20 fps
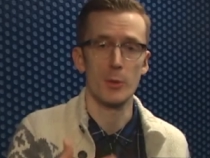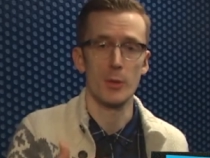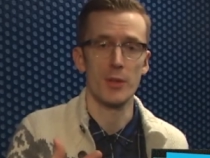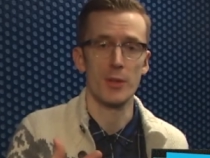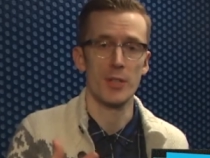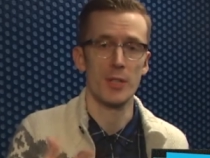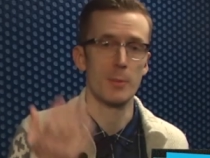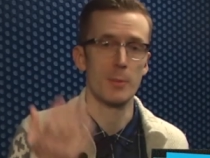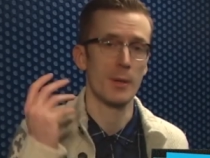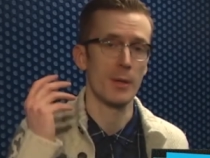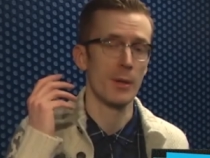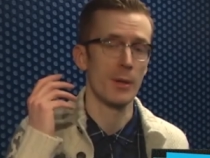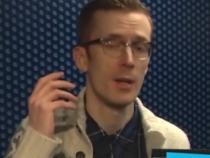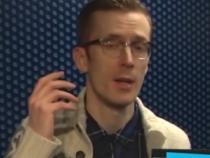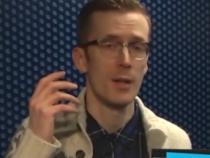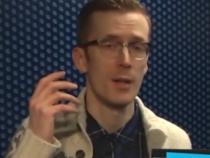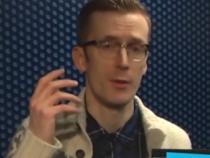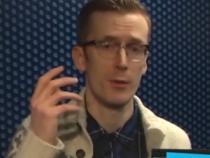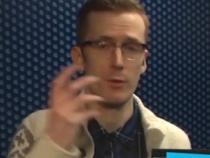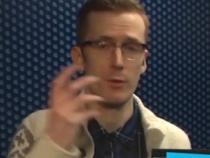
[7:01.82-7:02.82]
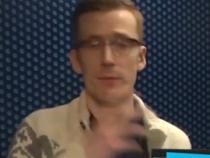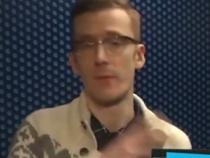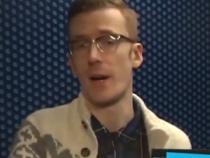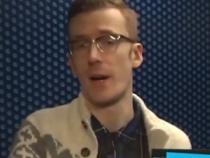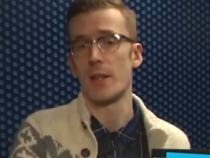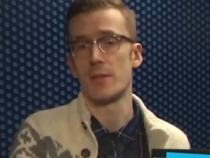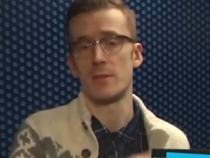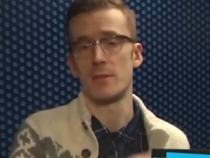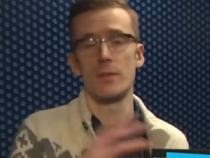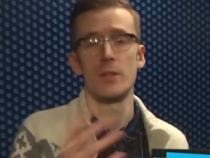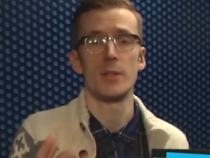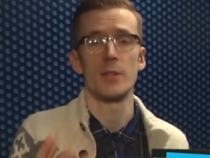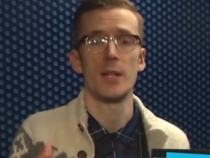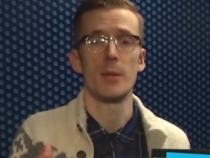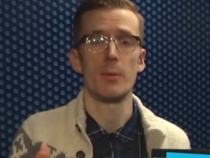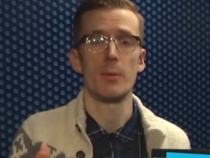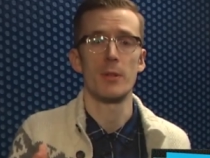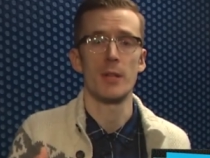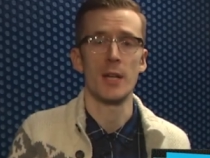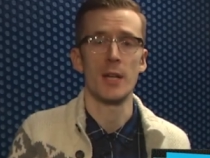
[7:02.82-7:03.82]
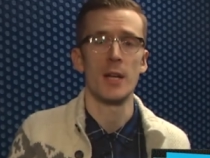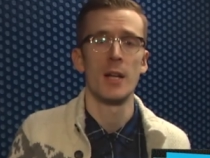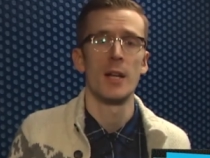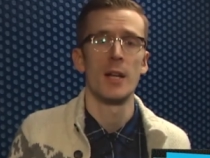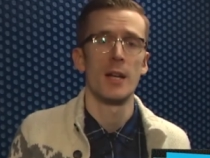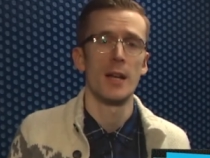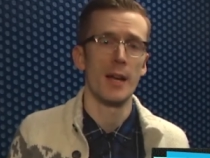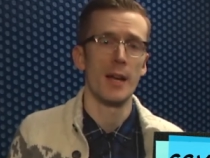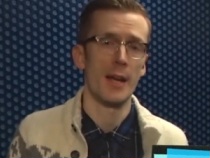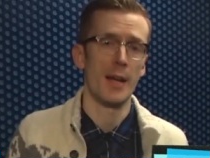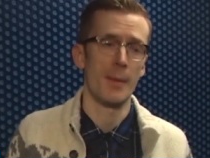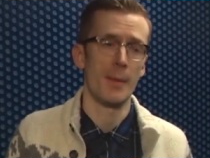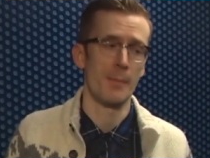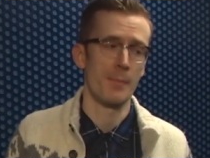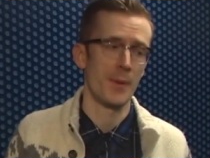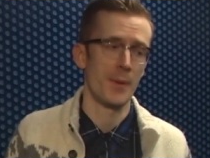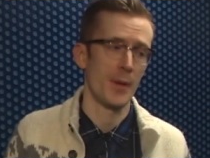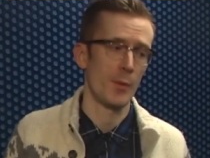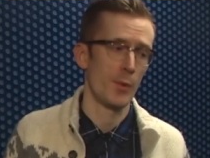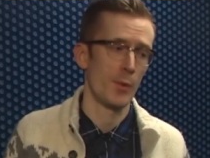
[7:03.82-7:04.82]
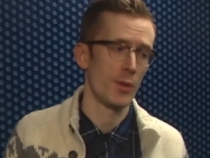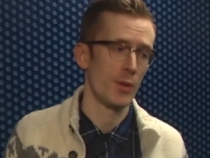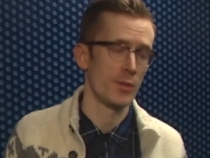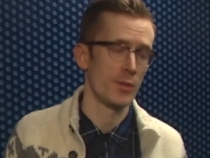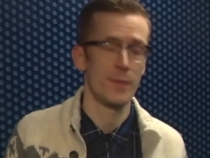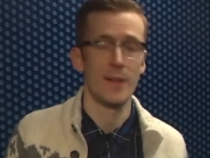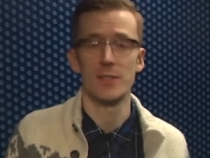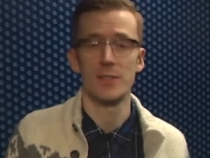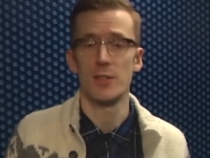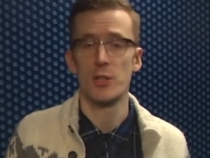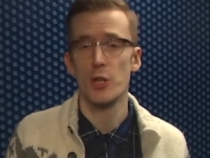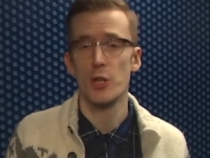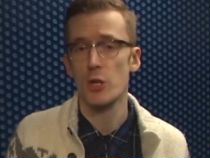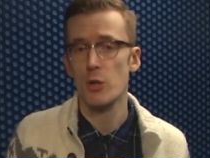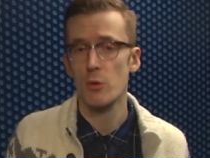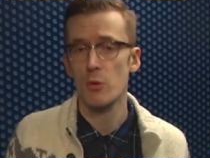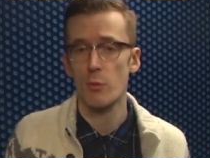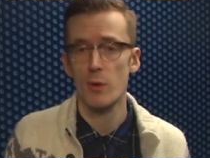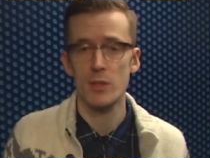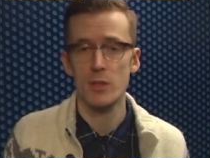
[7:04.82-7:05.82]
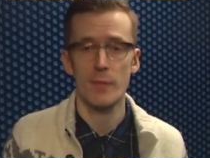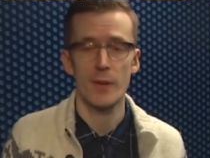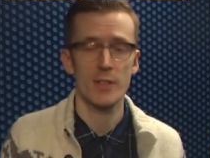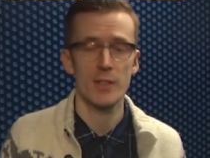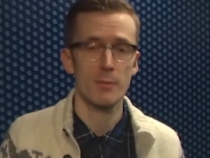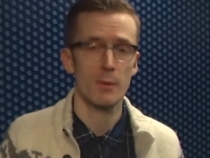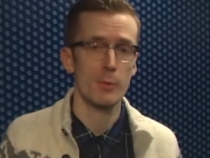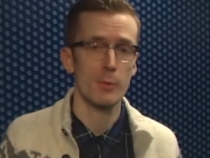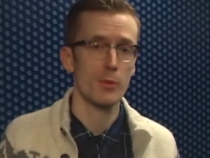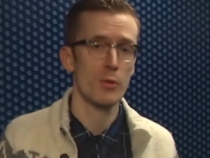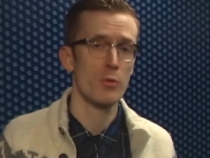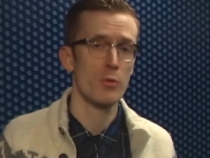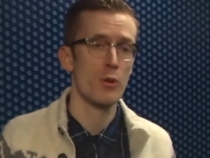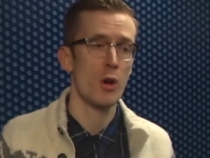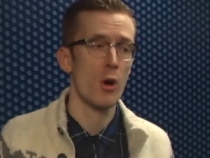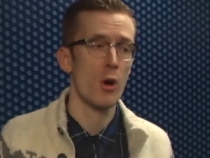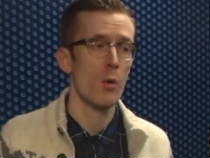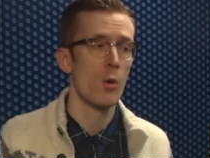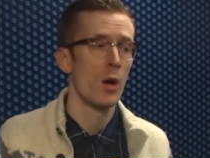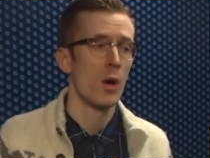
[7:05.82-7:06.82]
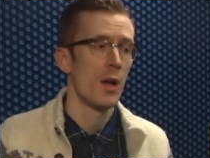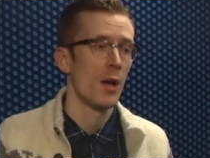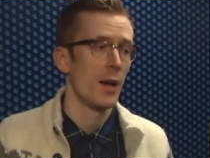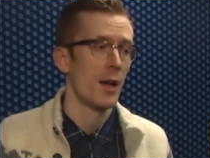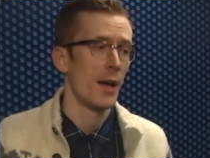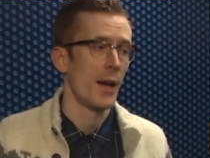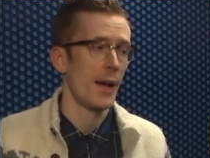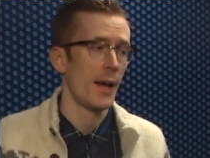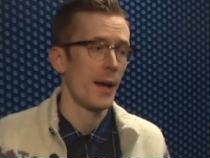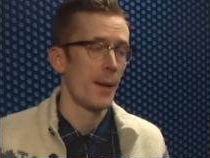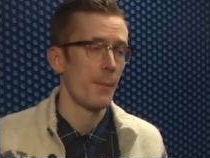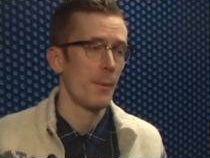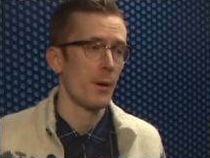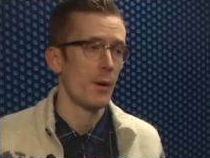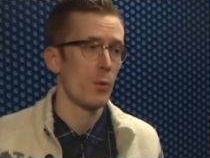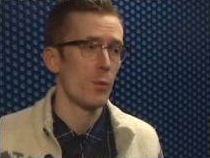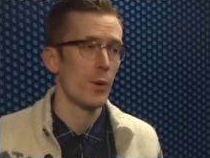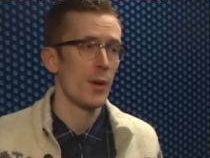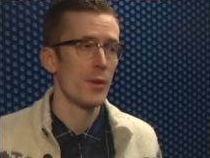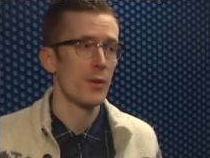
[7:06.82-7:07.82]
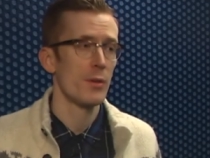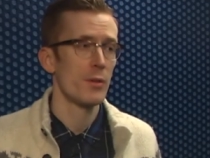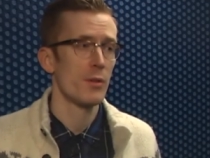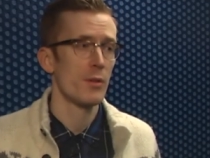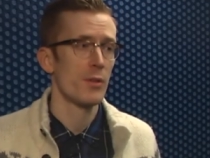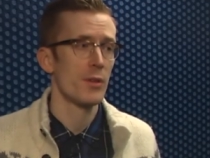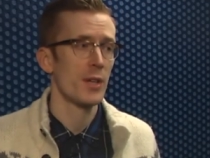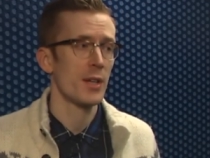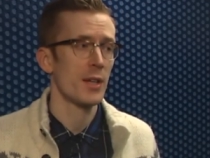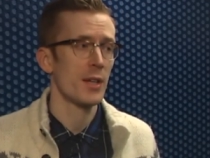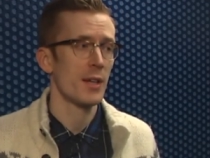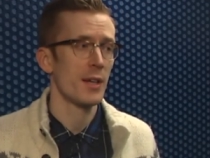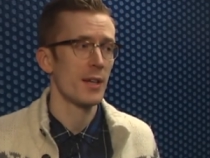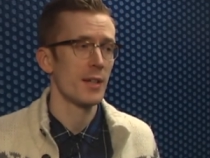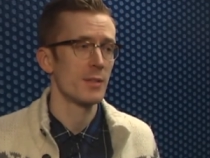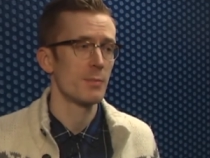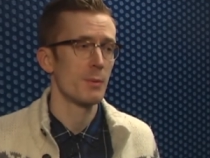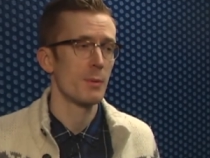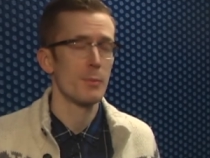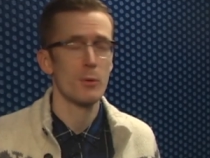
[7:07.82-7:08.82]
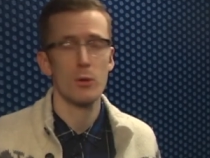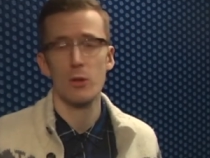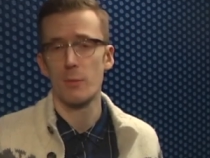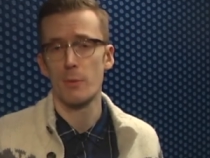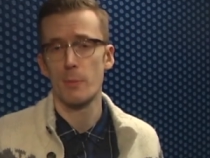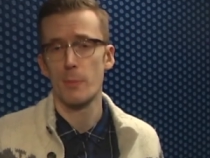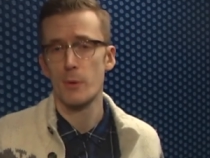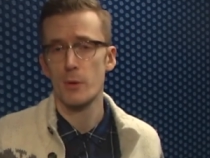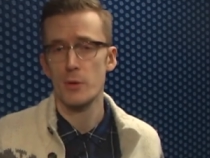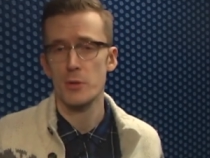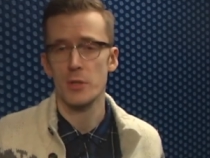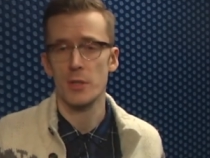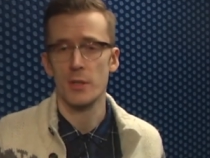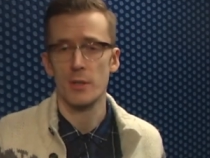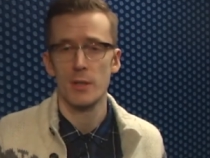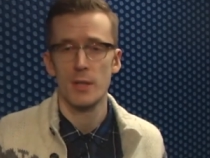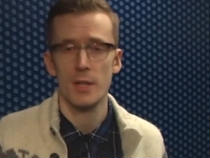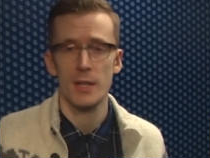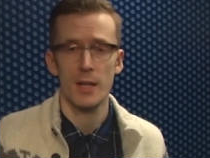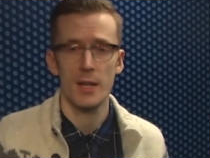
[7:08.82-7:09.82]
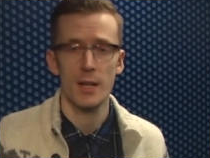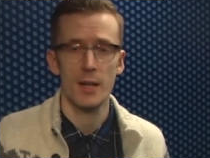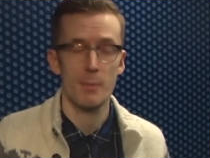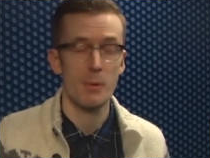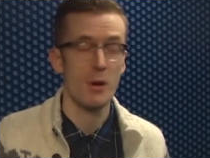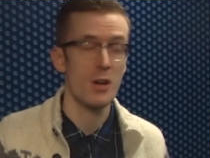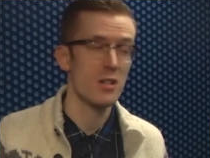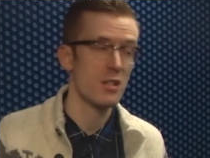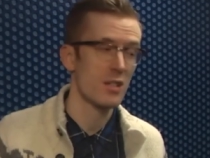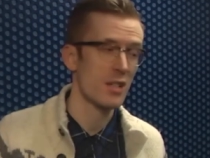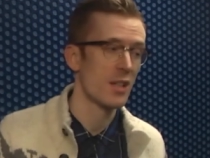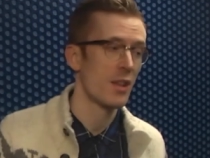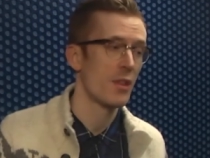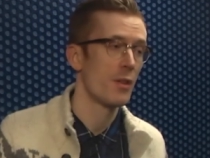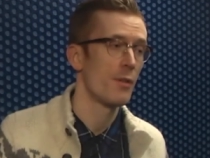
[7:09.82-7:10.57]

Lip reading: you think about the whole violence and video game thing, and whether it's affecting you, whether it's affecting people you know, or whether you think it's been blown out of proportion. Personally,